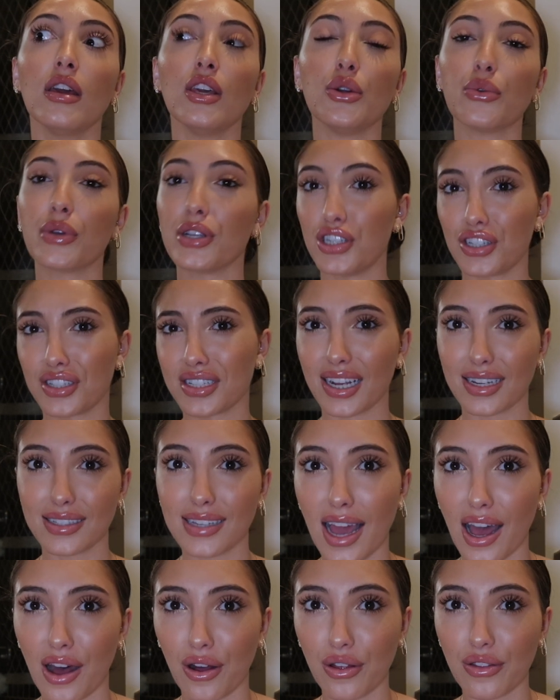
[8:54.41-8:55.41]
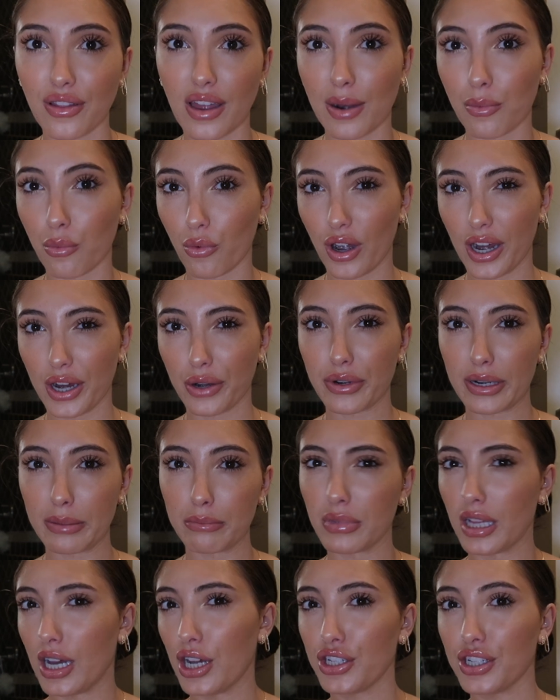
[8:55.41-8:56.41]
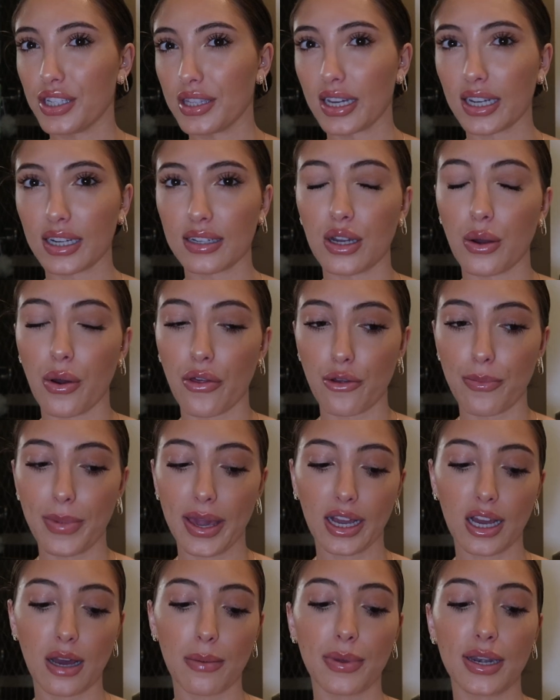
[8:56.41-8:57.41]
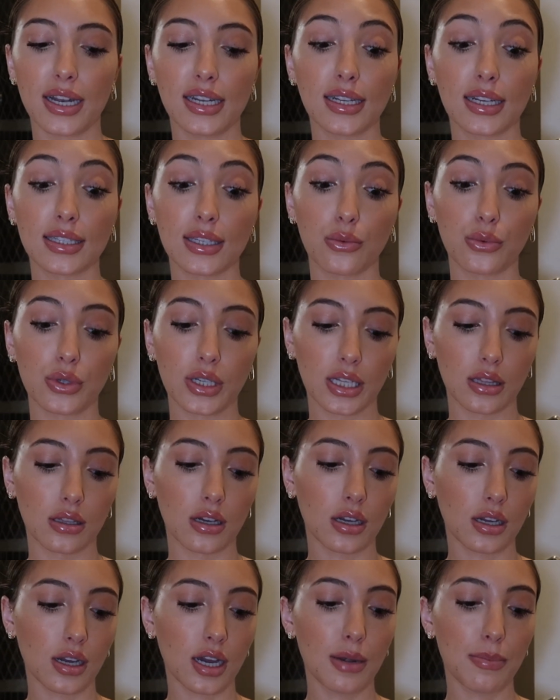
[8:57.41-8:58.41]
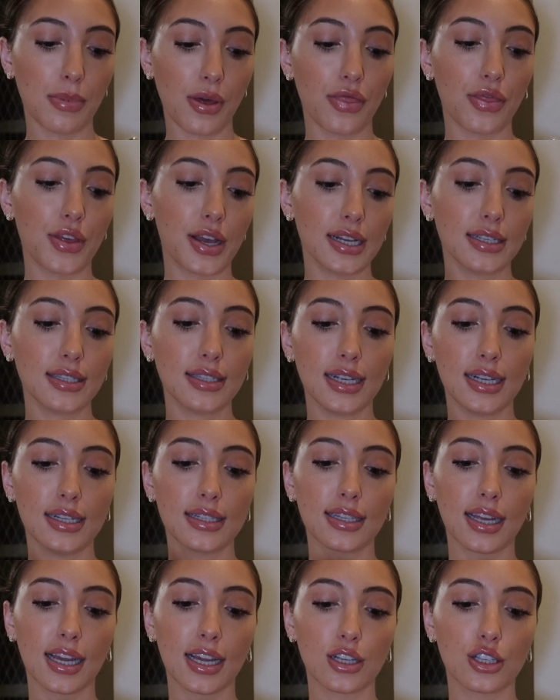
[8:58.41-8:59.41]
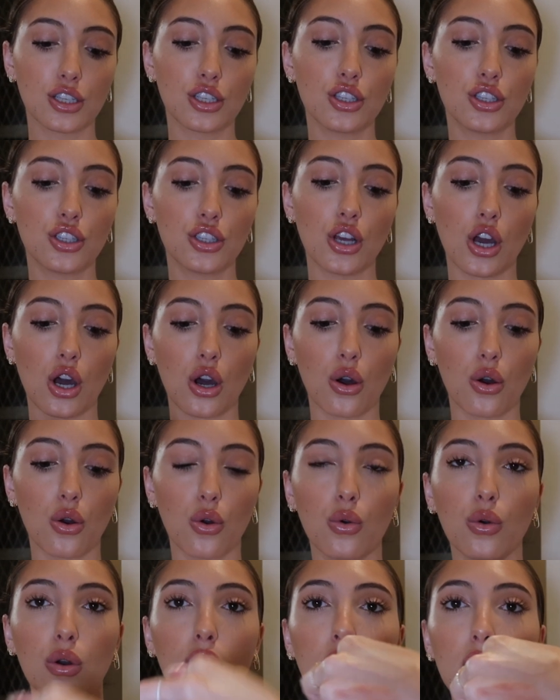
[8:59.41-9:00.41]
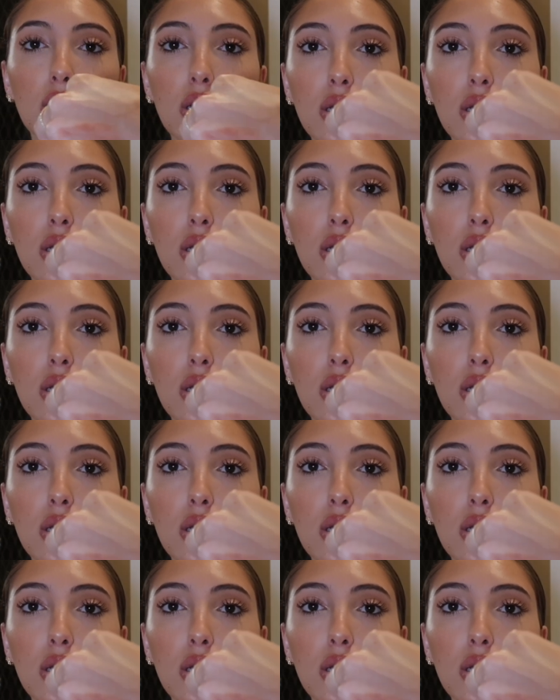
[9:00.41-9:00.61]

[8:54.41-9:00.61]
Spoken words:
you can just like tell that I'm wearing cream blush and like no other makeup, and it doesn't really look good. But this is like so